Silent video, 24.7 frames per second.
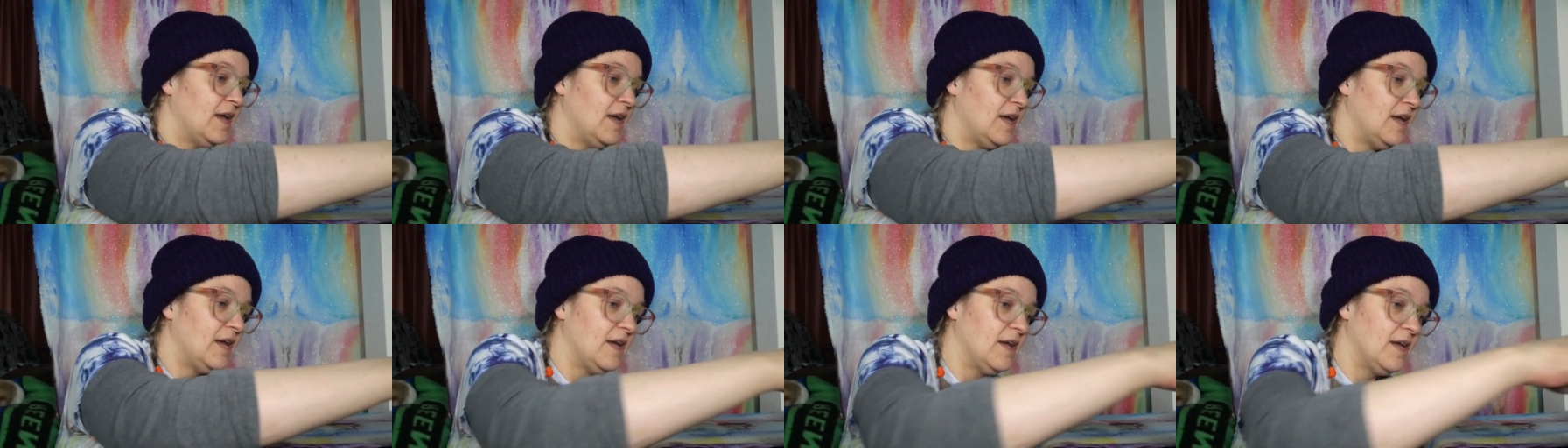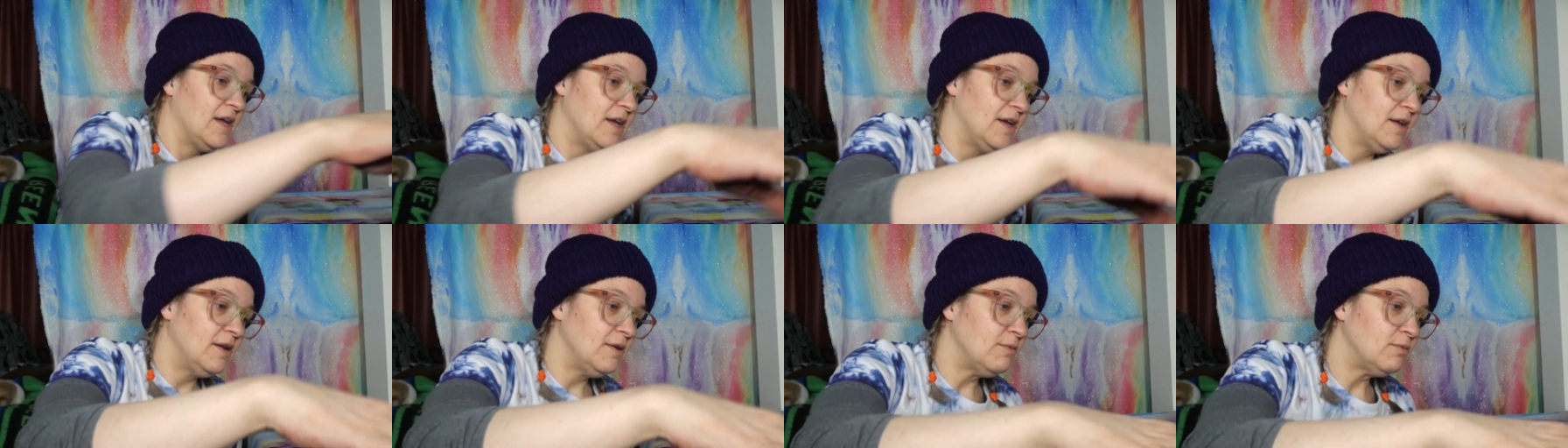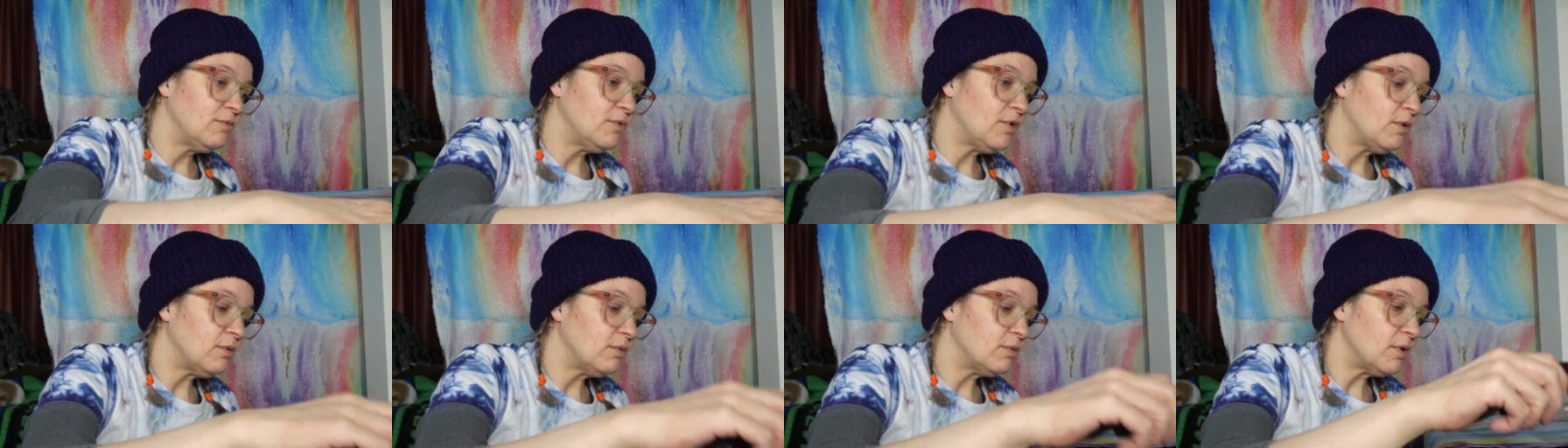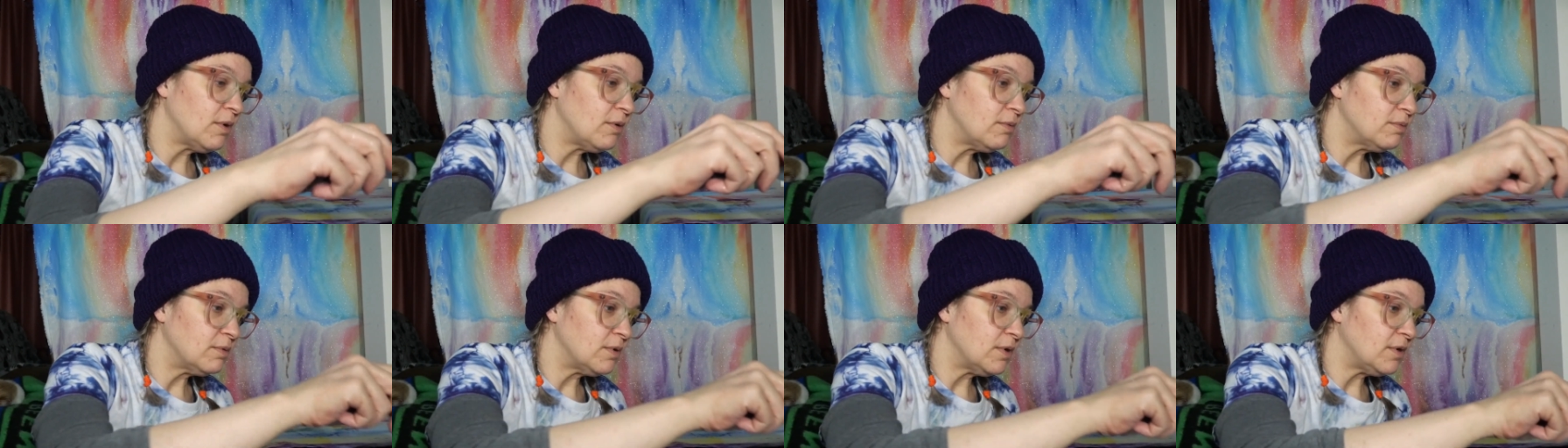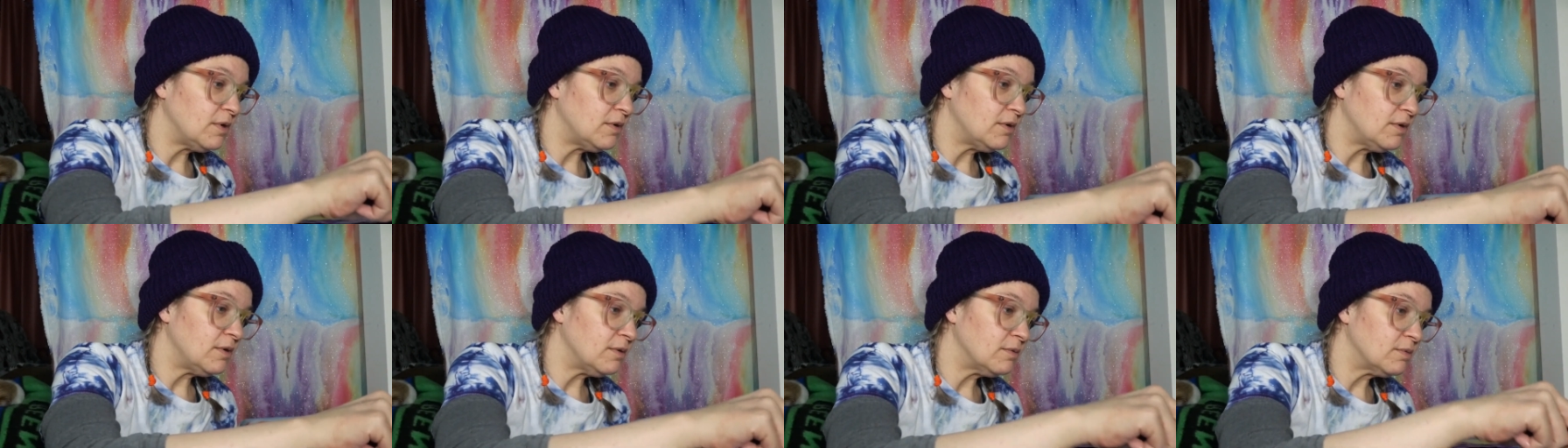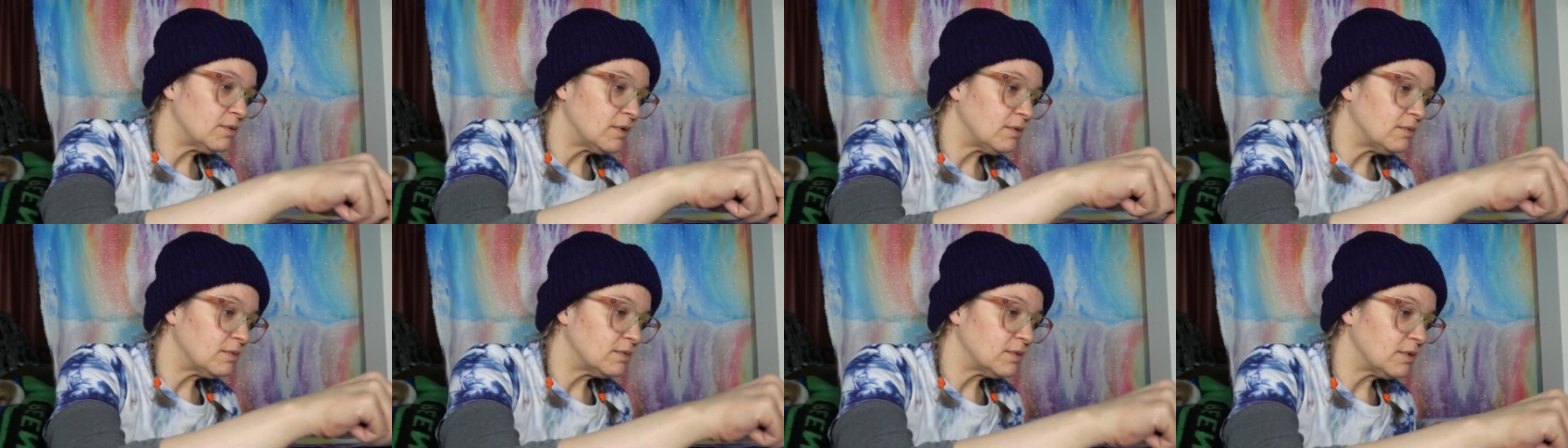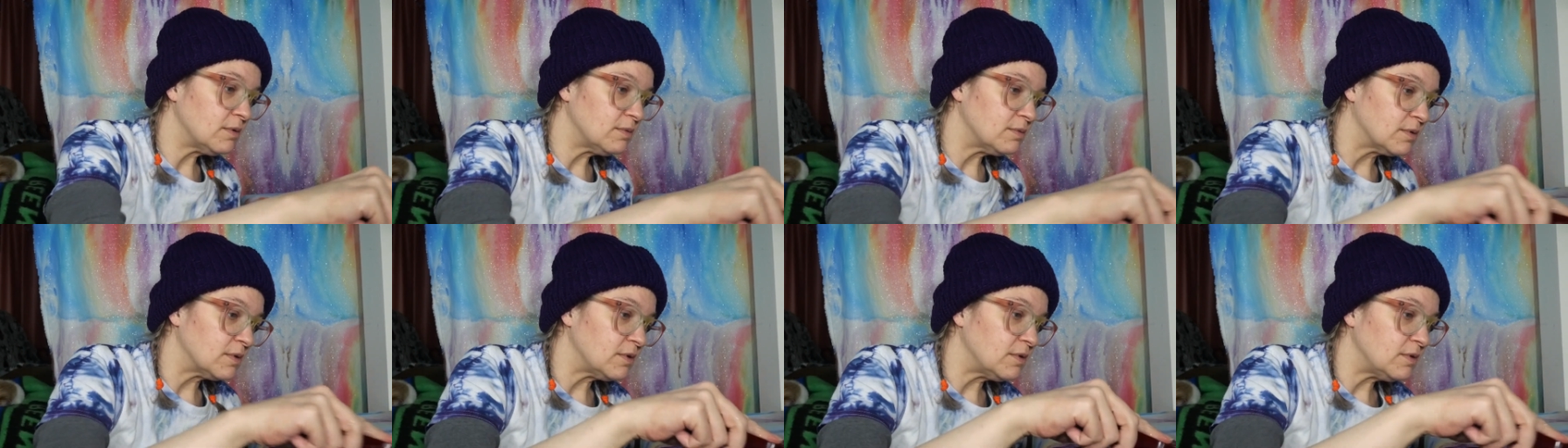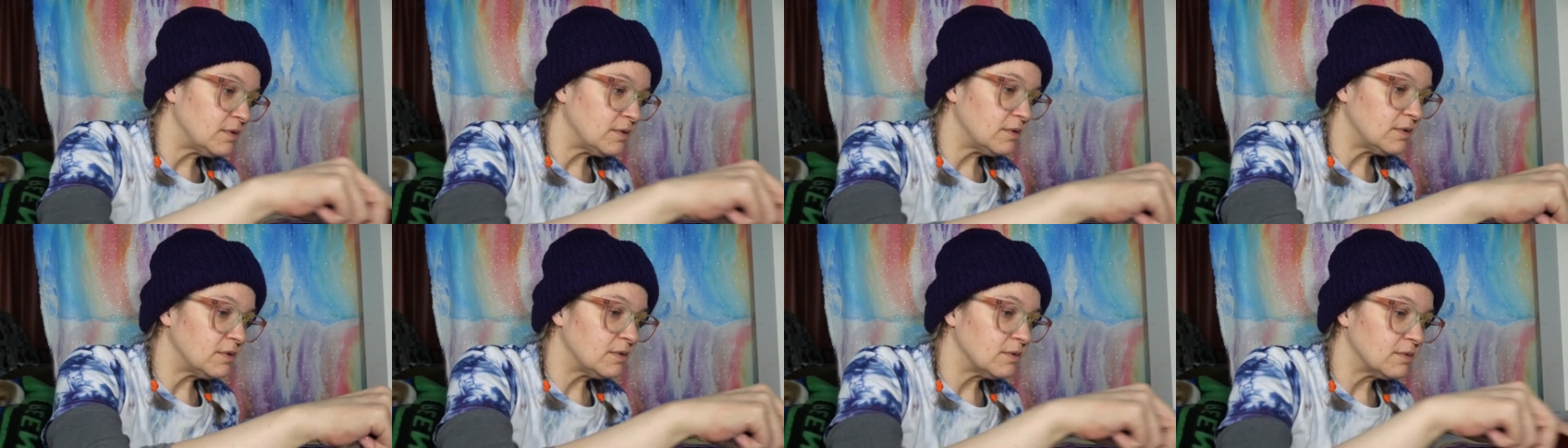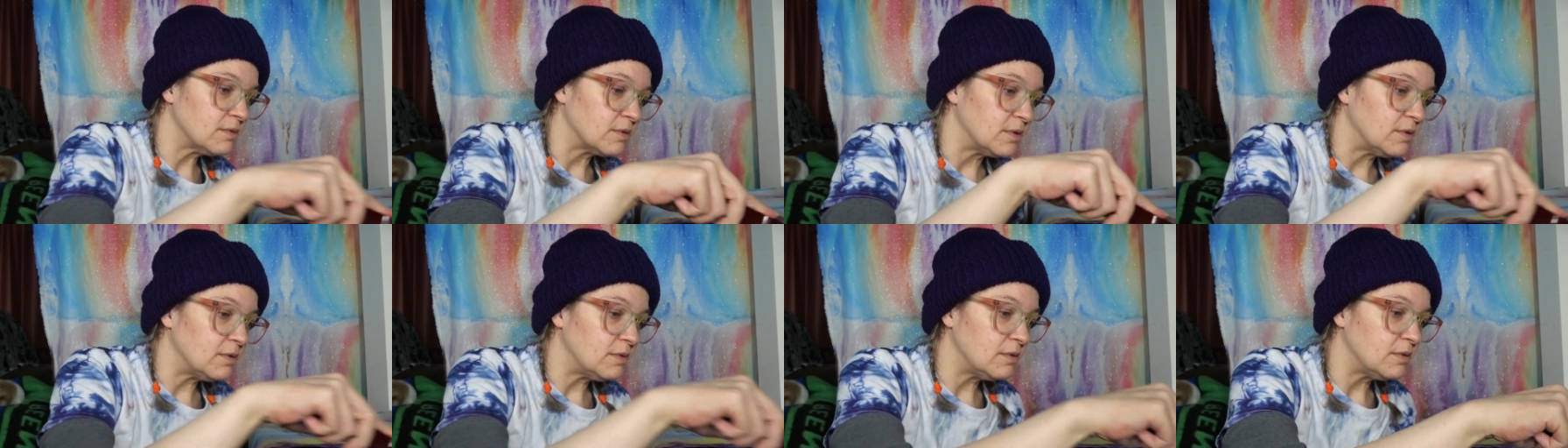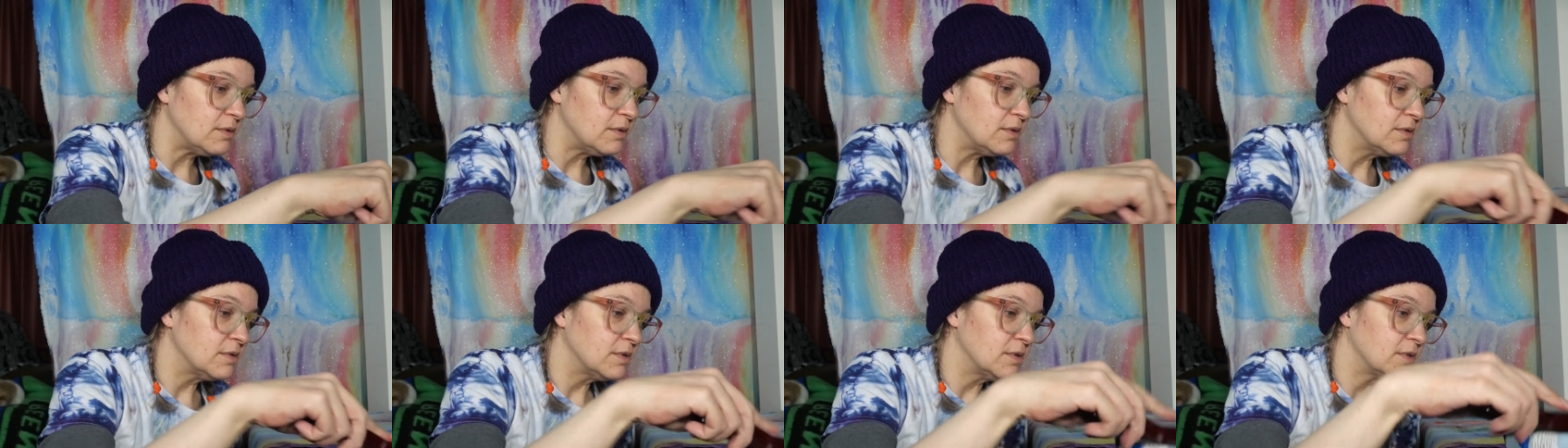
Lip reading: And roll, roll, roll, roll, roll, roll, roll.